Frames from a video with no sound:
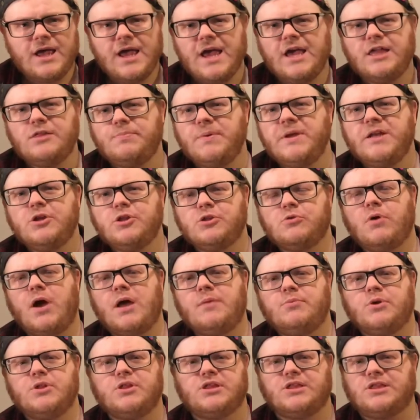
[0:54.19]
It's been
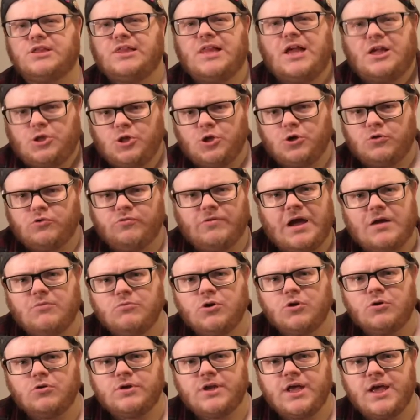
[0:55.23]
described as slasher
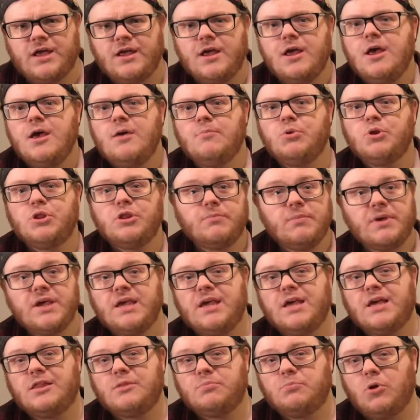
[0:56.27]
Groundhog Day, but to
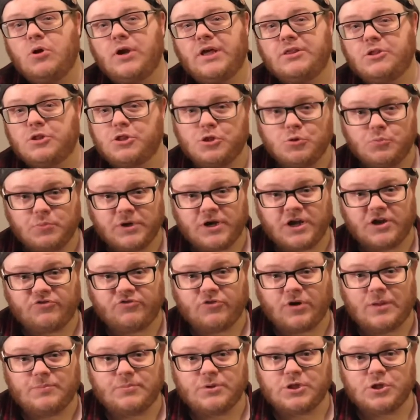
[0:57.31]
me, it's more like the
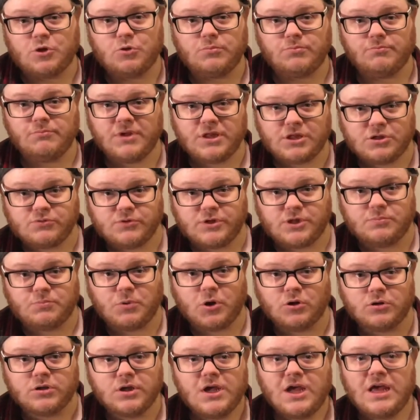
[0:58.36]
supernatural episode Mystery
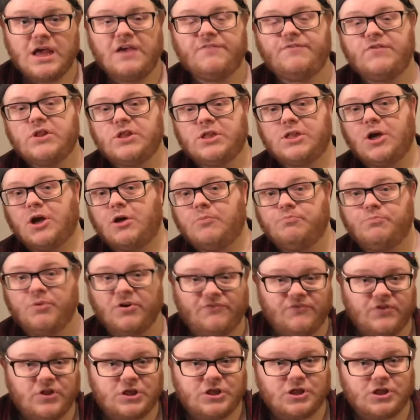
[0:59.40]
Spot if it starred Buffy